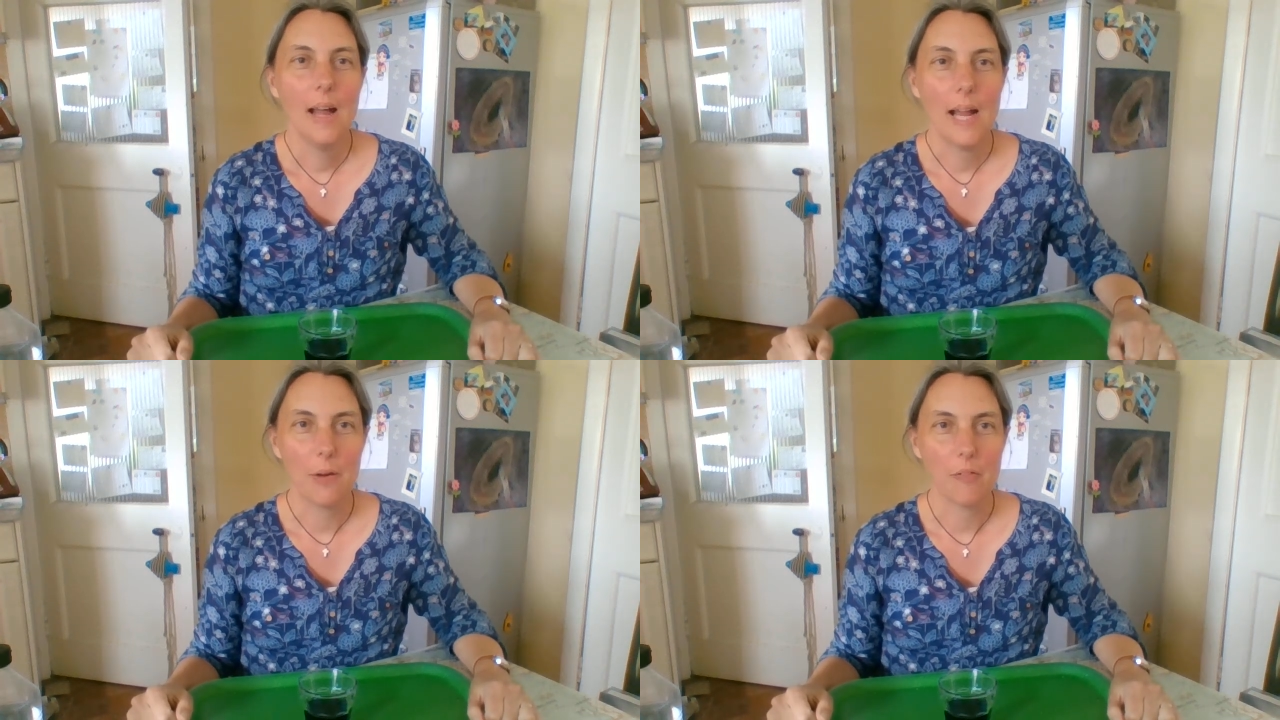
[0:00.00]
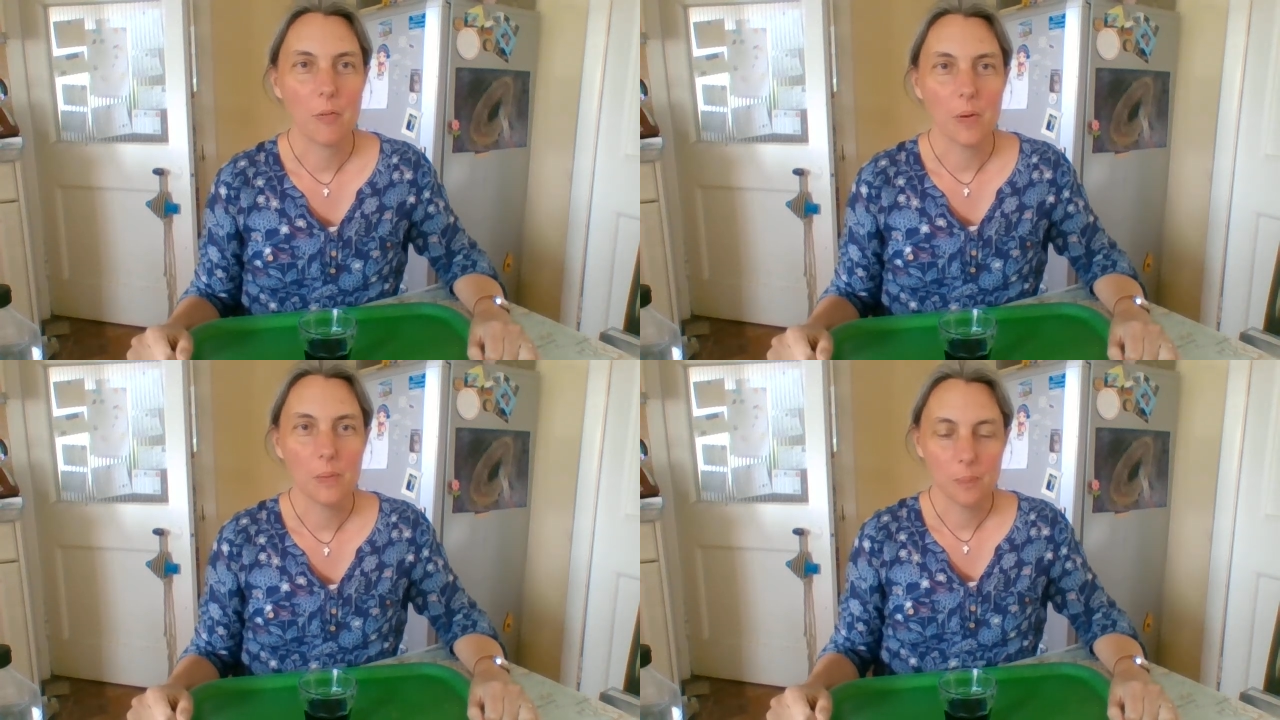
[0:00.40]
Hello
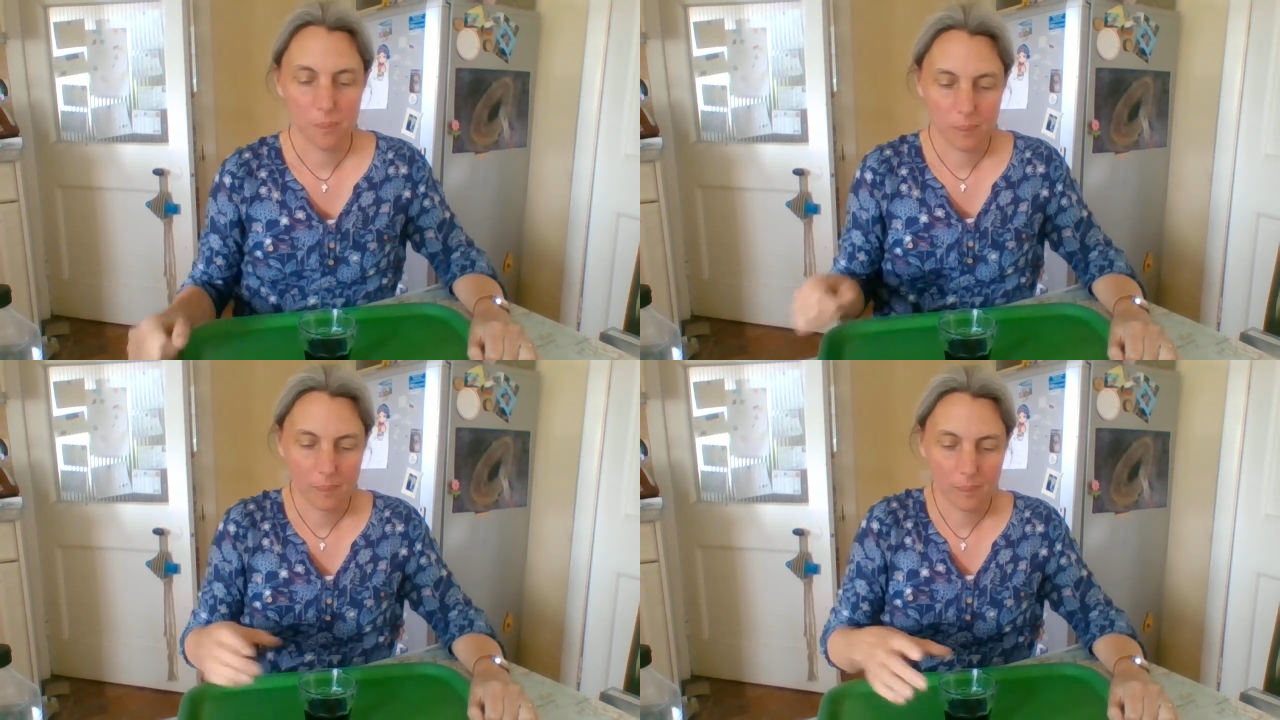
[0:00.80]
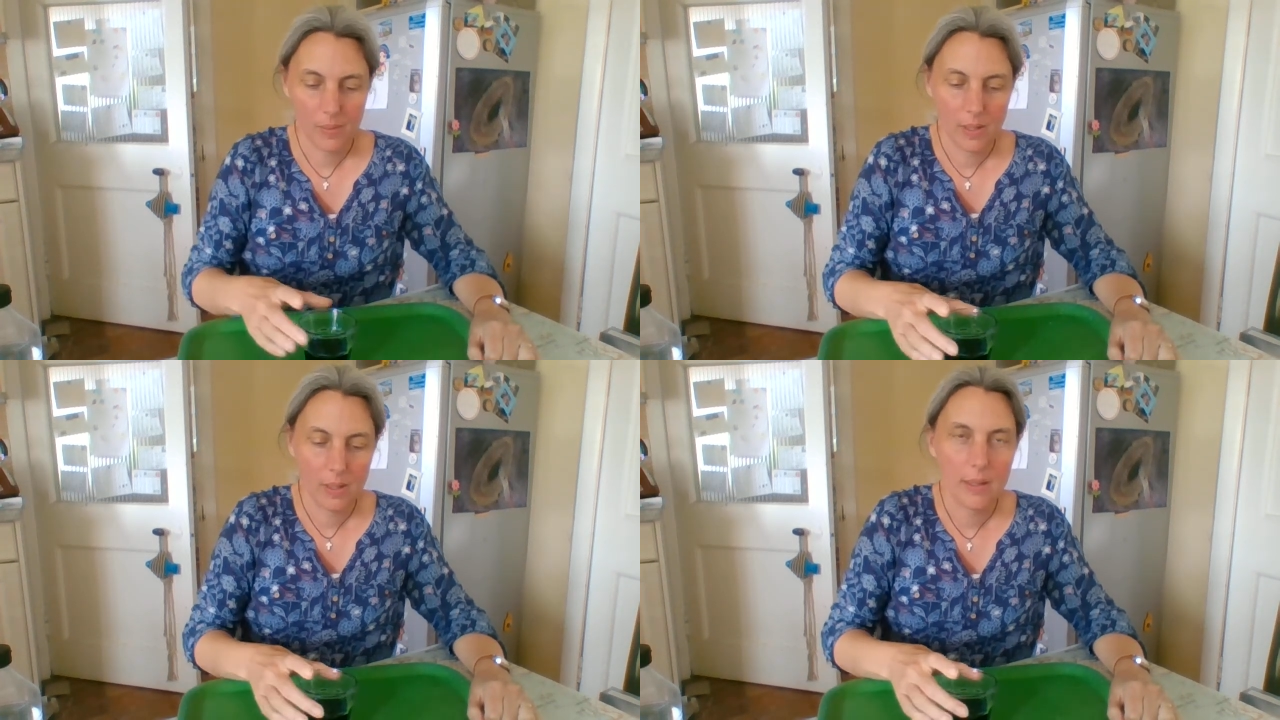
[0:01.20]
everyone.
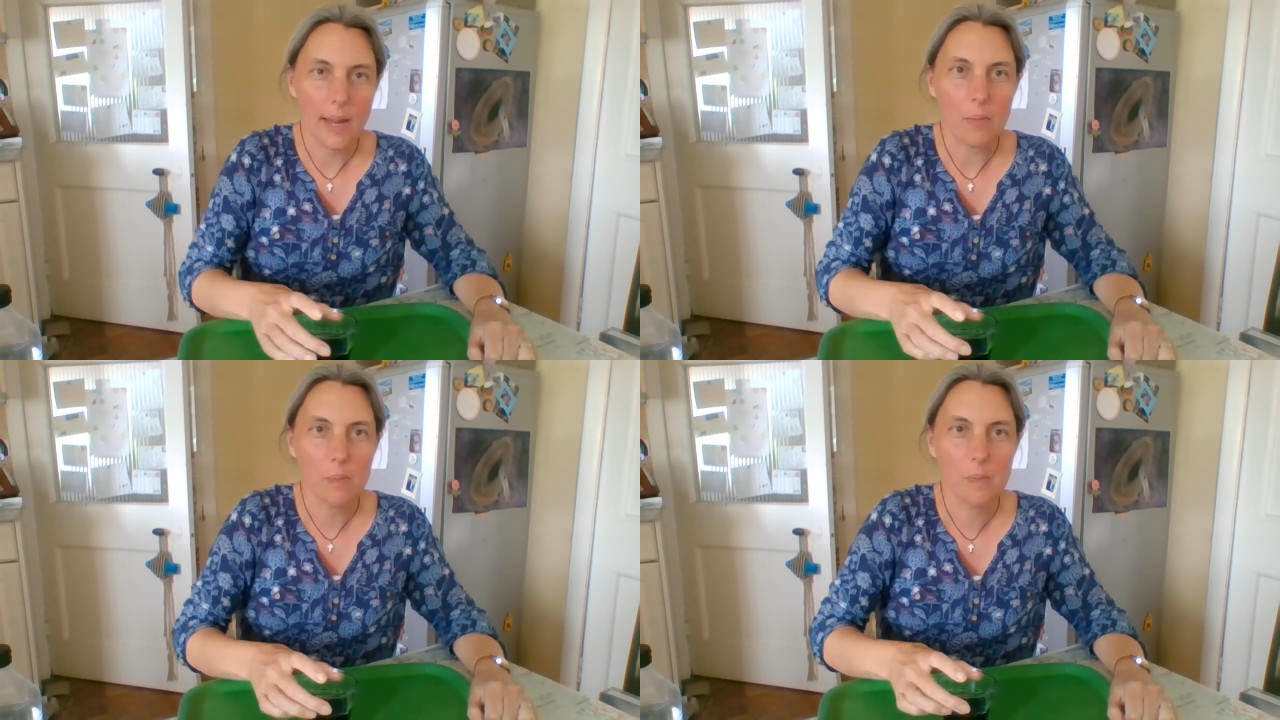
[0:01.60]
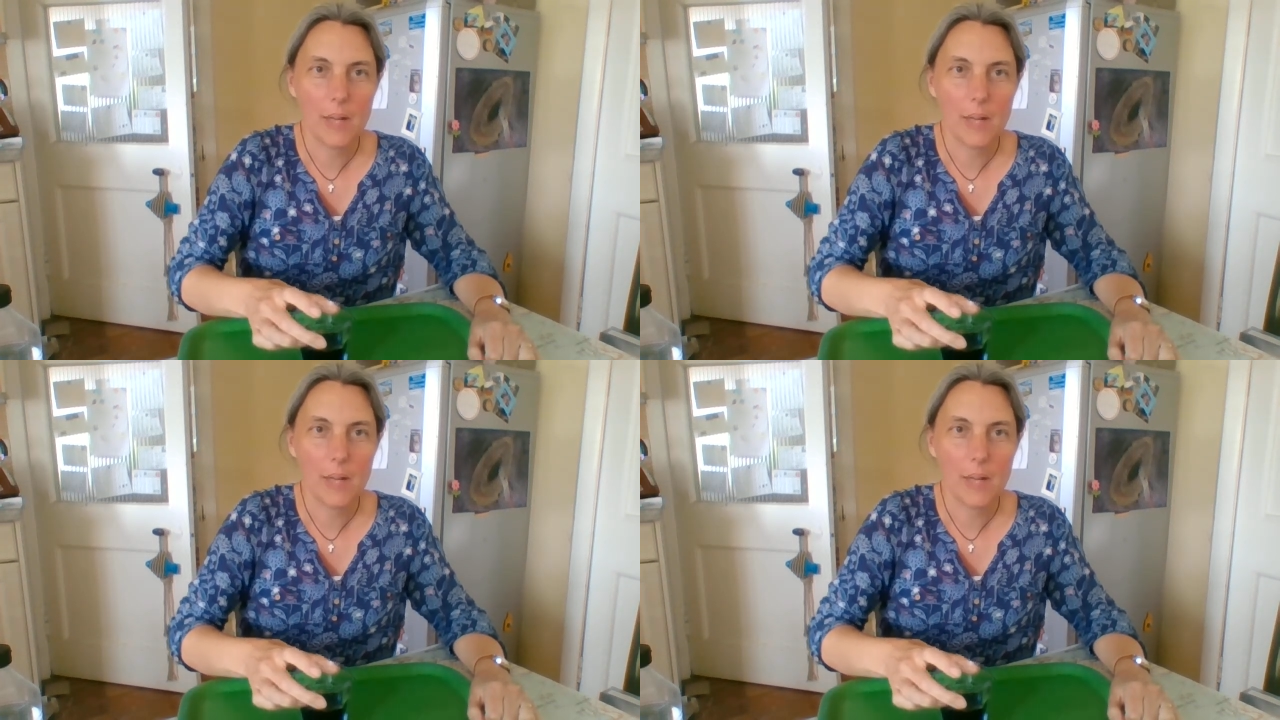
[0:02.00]
Now,